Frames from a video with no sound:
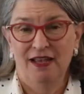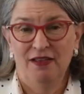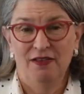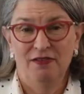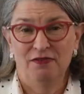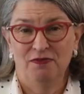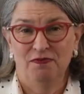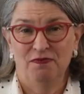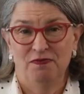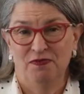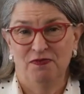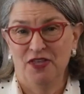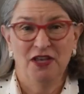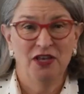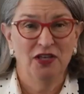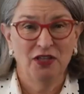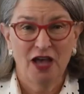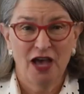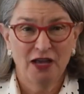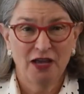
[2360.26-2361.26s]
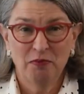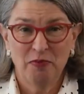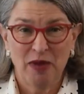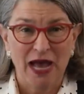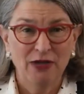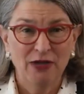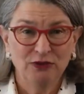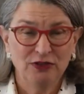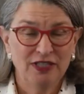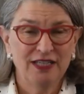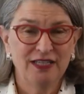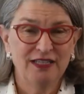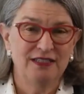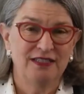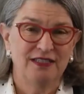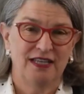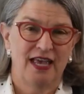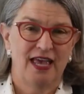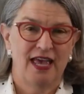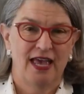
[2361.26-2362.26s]
I think a lot about
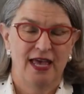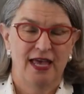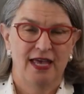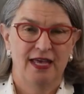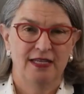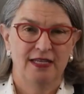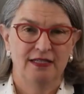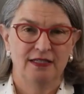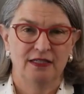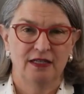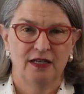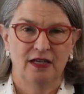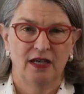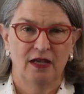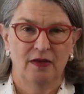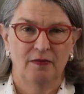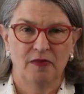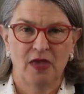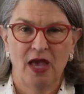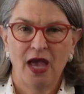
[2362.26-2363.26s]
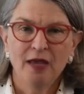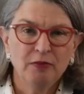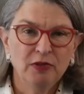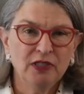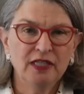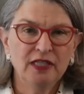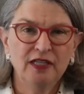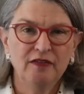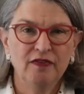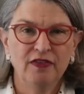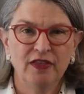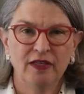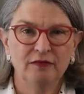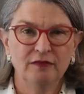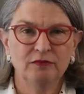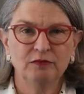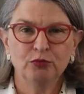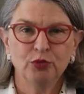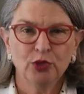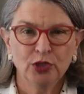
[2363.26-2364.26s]
this, and I believe
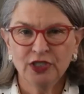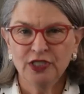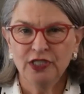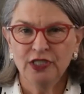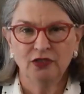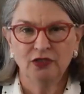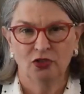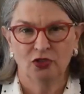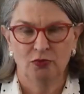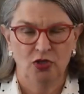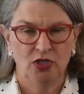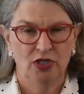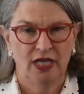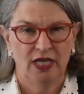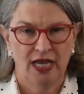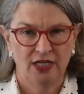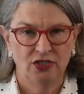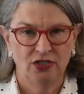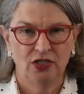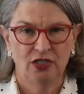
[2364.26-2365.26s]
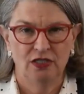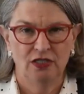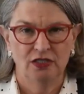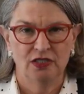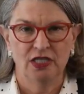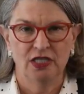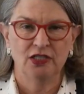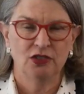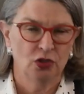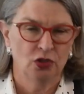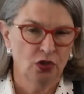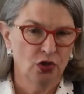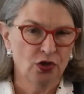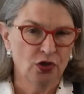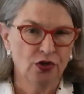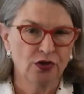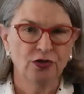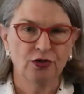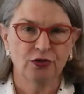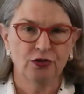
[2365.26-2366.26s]
that brilliant communications is
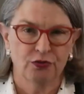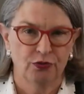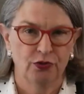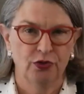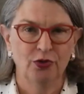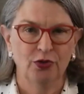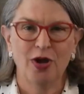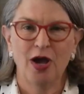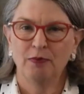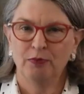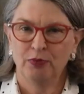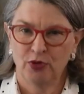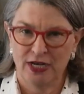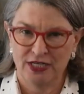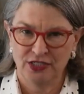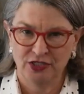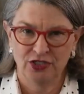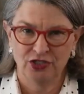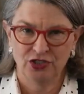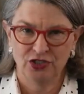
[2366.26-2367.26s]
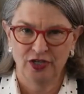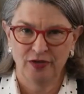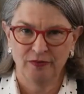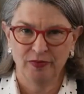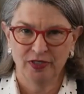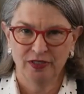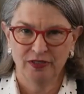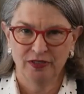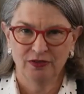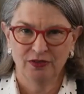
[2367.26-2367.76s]
learned through apprenticeship.